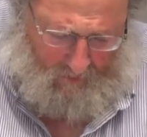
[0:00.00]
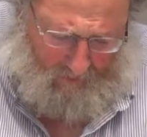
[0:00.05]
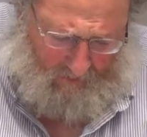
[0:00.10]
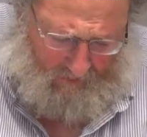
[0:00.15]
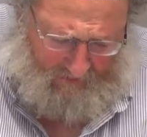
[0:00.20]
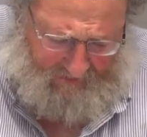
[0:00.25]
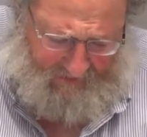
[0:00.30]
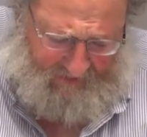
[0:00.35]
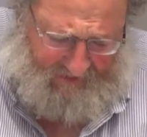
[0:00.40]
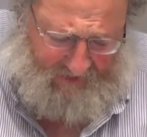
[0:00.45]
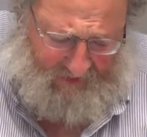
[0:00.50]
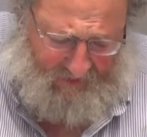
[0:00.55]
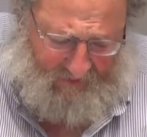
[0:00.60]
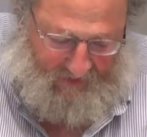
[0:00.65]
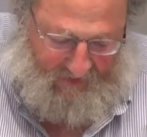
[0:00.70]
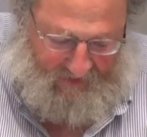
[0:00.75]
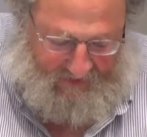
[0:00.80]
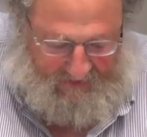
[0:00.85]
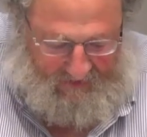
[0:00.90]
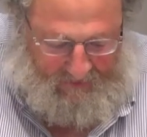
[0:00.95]

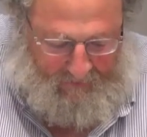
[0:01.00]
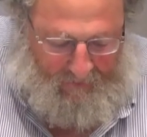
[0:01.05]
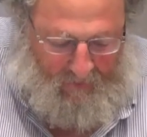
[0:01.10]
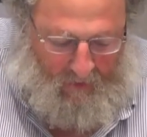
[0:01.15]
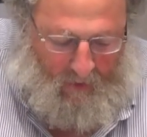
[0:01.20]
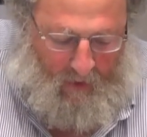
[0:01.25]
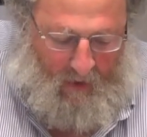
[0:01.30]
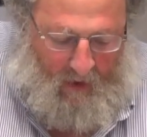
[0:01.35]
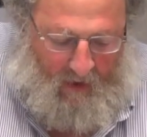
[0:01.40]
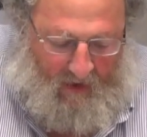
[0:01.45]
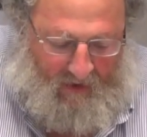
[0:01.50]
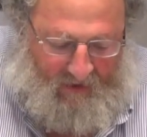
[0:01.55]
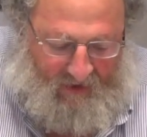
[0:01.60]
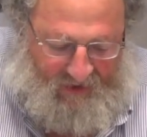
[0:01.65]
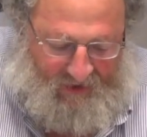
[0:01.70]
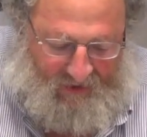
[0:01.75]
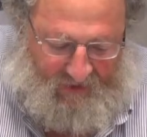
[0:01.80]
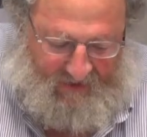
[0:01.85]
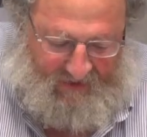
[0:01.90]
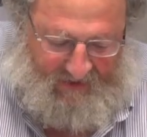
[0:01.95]
consistory's
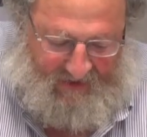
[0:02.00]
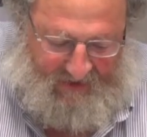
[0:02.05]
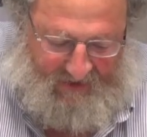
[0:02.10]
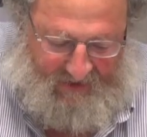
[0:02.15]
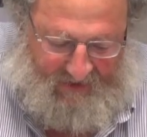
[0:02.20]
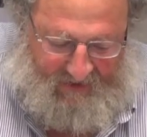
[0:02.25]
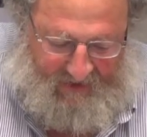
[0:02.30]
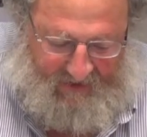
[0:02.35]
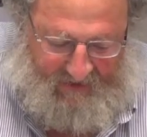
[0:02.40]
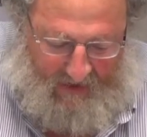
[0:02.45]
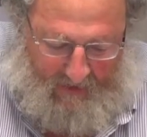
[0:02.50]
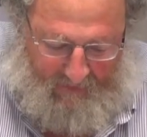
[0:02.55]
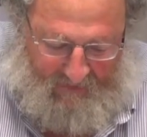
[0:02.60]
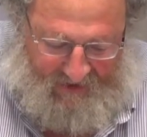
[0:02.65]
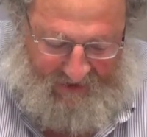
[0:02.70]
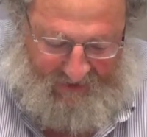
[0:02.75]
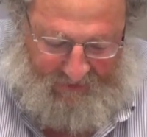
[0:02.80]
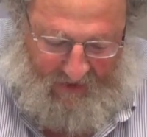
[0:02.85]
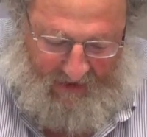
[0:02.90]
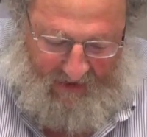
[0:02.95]
initial decision to
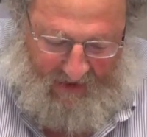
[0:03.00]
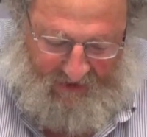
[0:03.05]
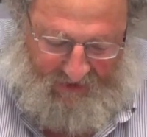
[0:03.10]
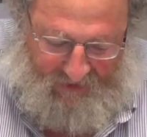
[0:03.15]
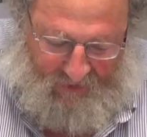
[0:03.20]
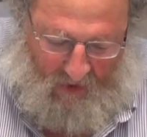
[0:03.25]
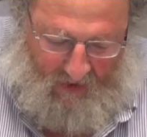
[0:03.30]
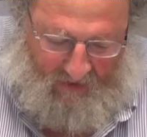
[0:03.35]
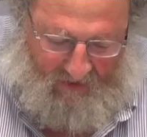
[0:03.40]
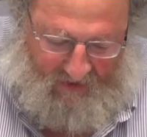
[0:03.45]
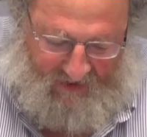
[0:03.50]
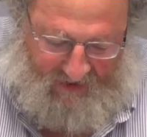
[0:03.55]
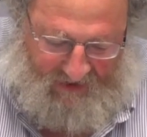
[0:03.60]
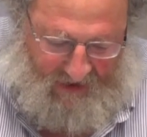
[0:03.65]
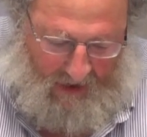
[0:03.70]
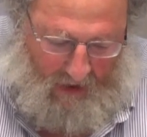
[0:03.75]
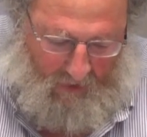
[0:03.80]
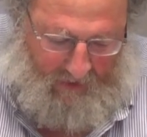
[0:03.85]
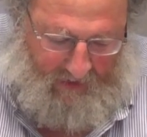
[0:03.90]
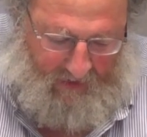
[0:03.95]
demonstrate and joined the
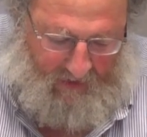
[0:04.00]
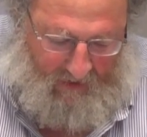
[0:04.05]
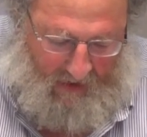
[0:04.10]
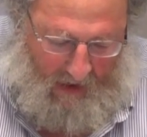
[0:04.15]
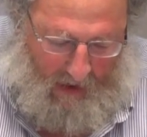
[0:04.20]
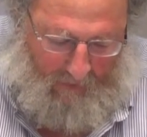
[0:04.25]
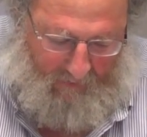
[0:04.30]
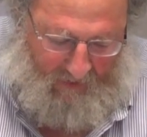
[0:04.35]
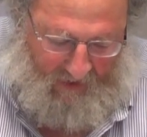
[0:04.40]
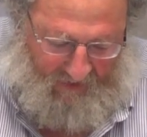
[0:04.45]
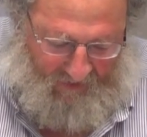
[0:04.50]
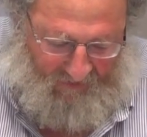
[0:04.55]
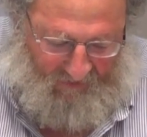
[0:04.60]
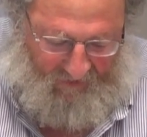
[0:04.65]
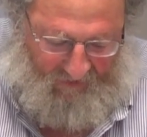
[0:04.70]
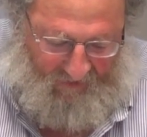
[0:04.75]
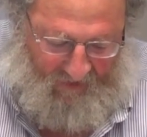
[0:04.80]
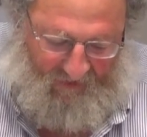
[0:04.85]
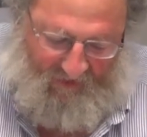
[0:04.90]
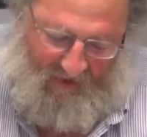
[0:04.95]
shouting
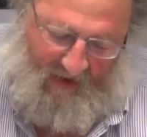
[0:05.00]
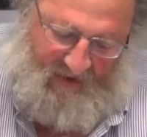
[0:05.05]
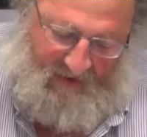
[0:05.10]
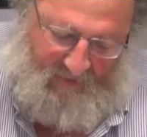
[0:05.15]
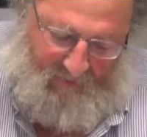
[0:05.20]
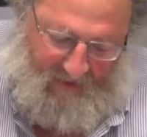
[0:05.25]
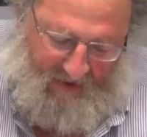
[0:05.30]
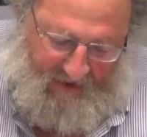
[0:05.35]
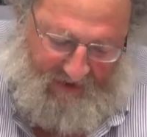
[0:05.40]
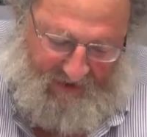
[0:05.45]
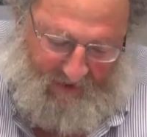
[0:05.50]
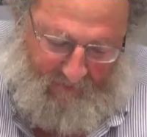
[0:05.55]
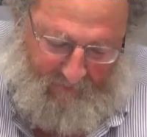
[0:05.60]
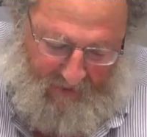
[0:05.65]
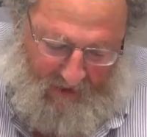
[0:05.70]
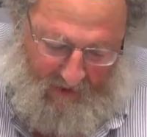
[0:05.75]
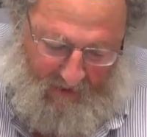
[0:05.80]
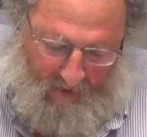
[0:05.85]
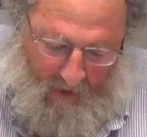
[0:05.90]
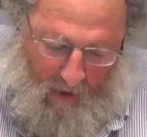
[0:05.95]
communists, his explanation
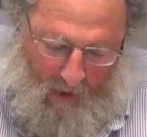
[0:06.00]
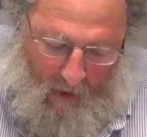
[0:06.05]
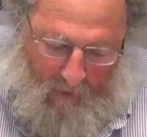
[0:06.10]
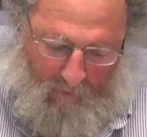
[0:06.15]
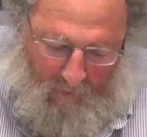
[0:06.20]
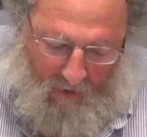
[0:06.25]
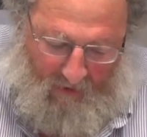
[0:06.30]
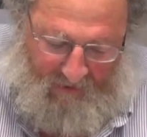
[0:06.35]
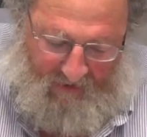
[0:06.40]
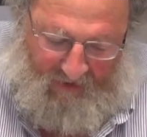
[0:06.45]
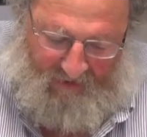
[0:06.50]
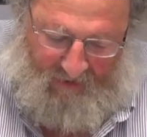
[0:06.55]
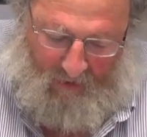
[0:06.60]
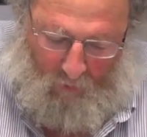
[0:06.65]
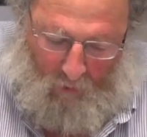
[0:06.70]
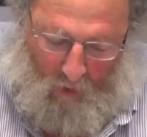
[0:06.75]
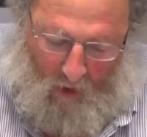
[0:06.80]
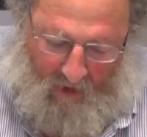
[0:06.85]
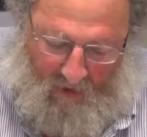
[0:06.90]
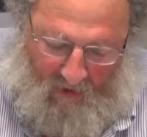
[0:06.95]
being both that the
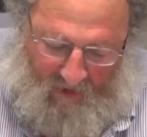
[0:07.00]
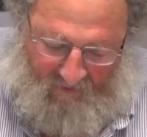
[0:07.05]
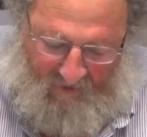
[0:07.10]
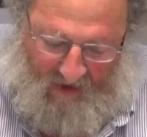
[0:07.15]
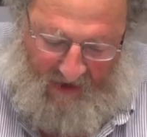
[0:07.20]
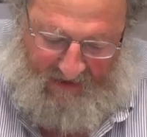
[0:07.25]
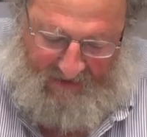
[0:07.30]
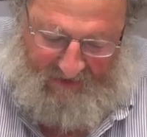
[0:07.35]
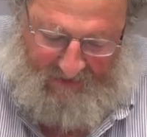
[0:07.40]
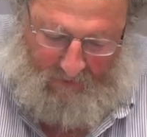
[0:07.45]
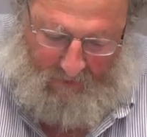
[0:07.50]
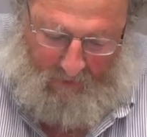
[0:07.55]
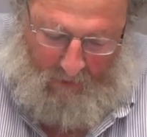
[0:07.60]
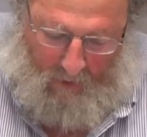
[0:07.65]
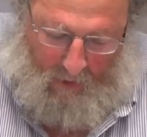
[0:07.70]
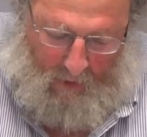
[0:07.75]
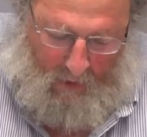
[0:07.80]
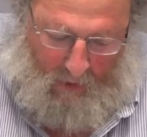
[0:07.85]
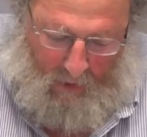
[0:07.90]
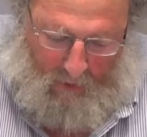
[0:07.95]
royal advisor
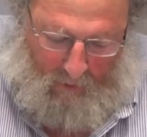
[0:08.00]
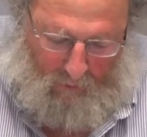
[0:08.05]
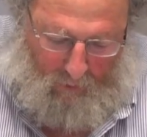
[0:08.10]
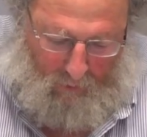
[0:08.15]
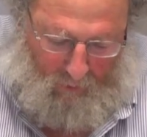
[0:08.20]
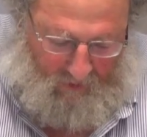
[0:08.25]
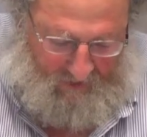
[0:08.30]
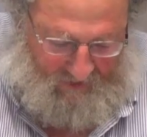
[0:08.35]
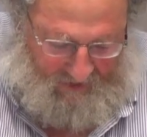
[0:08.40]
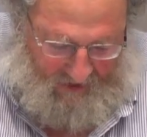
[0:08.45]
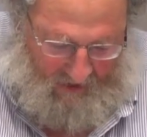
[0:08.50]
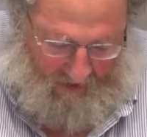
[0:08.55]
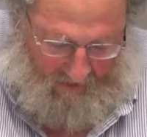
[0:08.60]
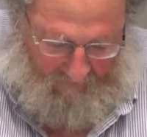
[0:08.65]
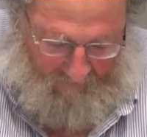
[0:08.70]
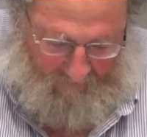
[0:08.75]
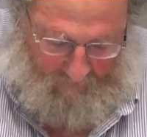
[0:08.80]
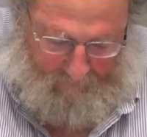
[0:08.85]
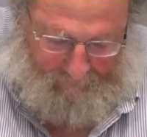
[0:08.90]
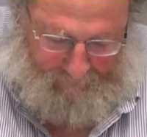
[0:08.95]

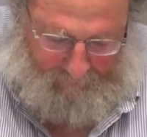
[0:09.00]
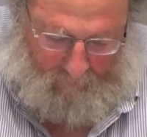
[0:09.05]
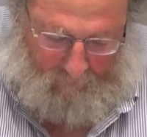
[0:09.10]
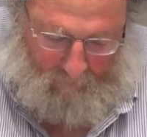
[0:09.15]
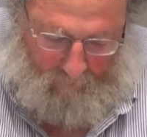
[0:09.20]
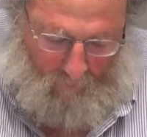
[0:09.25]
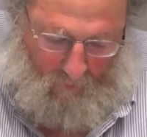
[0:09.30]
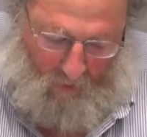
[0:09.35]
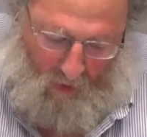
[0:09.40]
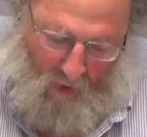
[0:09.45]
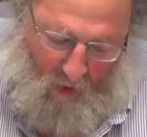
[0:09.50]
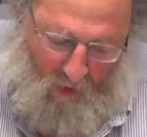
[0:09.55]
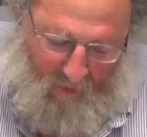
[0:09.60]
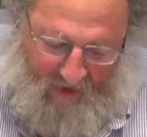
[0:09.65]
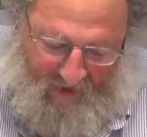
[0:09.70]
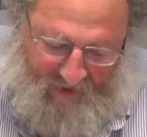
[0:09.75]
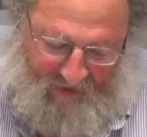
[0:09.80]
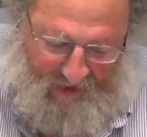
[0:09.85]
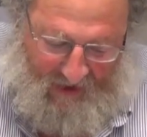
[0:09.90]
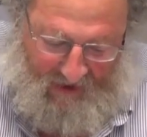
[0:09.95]
Lulchev, whom
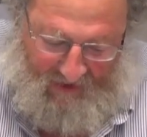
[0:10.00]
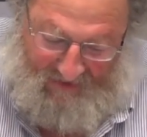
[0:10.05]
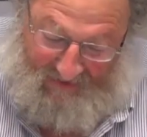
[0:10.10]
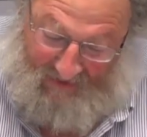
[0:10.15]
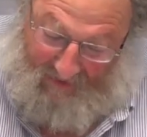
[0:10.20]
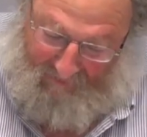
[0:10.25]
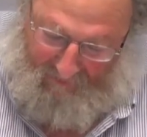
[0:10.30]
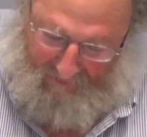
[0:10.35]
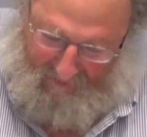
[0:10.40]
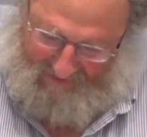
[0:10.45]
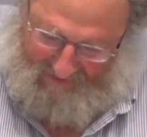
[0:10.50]
he shared some